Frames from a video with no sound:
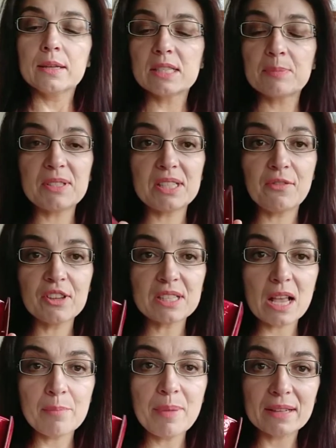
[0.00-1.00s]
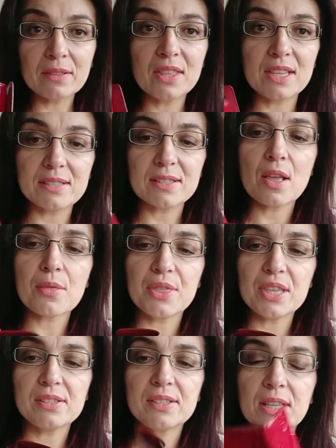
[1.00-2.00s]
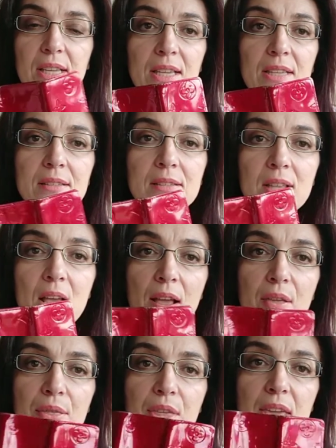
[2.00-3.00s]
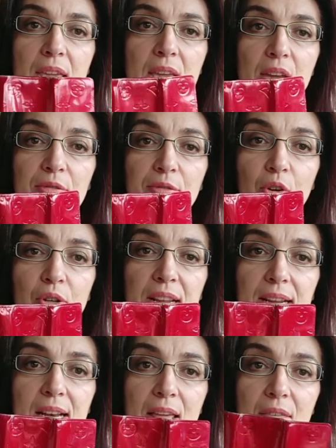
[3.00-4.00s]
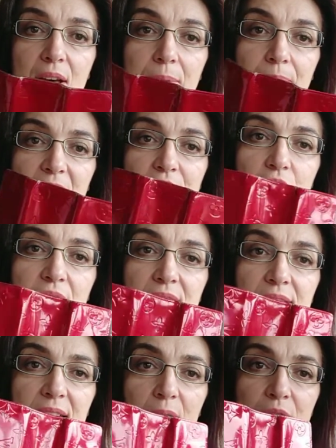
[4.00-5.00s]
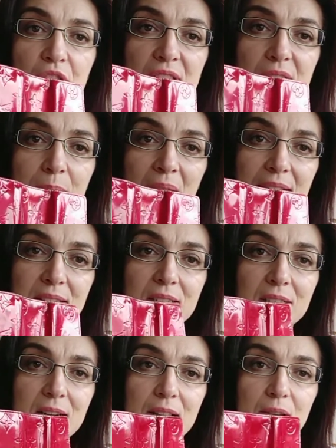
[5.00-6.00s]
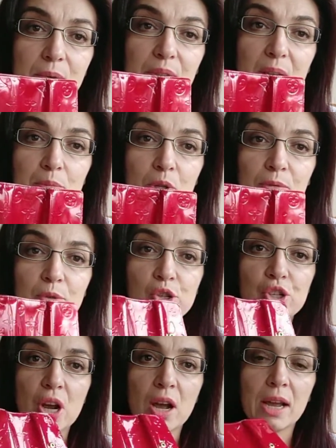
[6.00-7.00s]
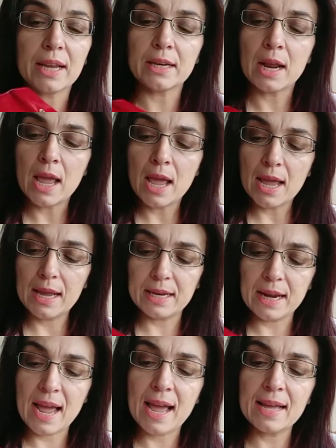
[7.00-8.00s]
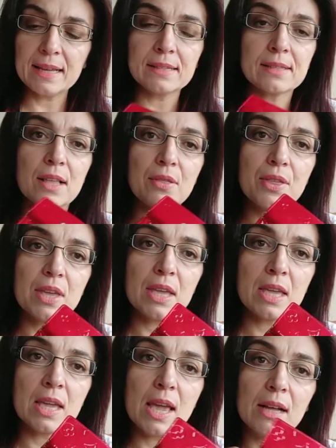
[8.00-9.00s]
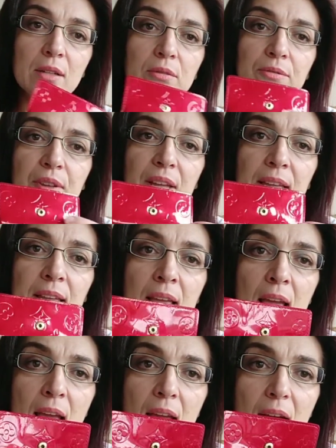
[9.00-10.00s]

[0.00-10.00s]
specifics about this. This is the vernis leather, as you can see, which is the patent leather with that beautiful shine. It has the LV